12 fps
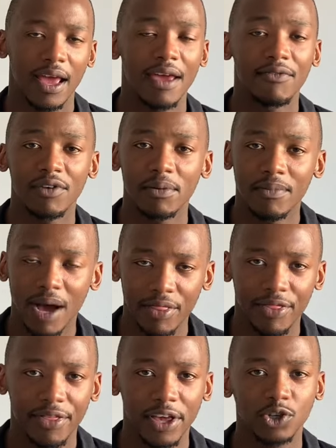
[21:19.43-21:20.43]
every
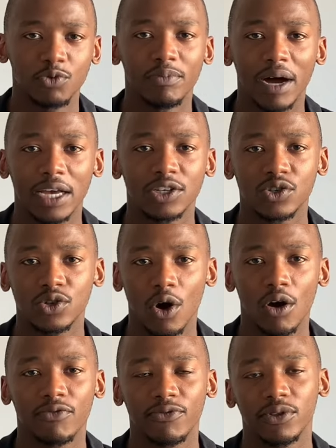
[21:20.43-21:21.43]
month that you buy
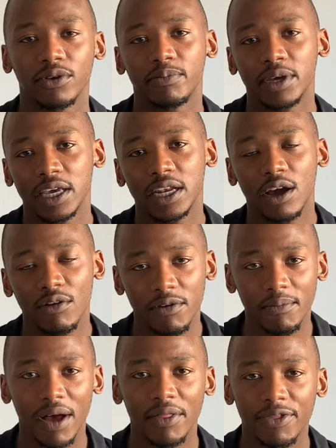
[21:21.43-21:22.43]
stock for the beginning of the
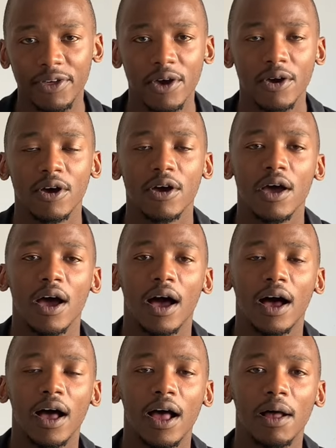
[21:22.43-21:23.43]
month.
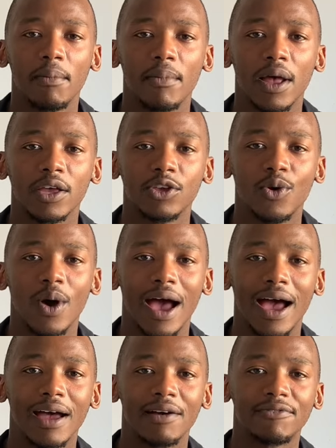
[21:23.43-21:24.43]
You
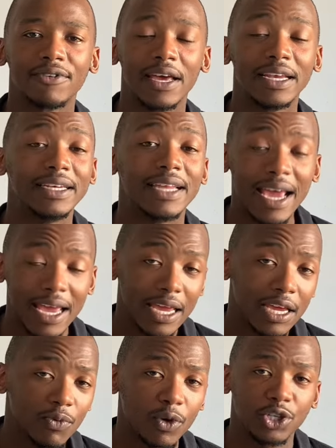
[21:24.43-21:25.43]
have a day
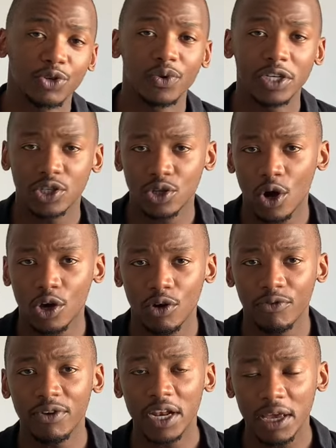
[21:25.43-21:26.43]
in which you restock
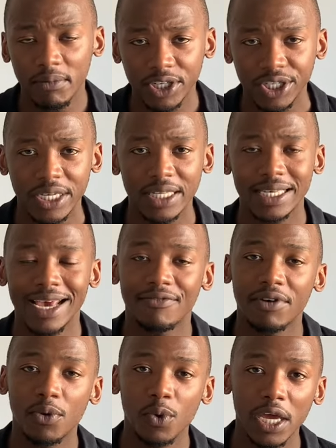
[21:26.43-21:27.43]
your vending machines
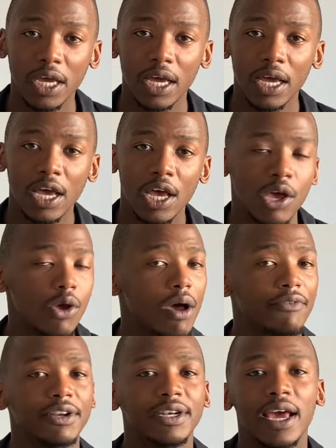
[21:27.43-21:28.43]
every week. You
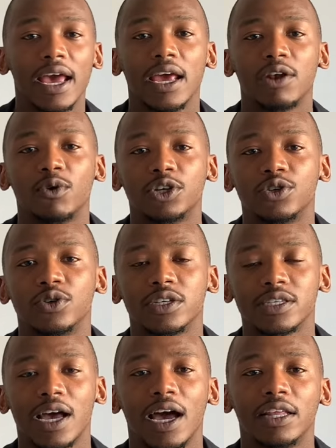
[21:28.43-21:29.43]
have a day in which you
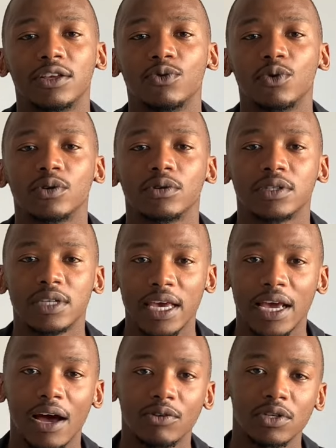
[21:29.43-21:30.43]
decide you will
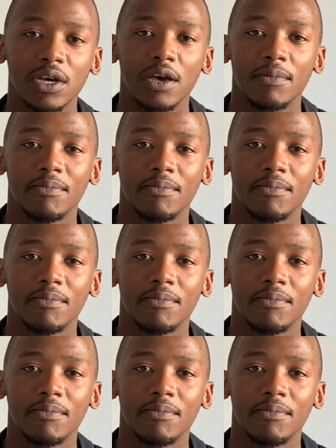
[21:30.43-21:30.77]
take out,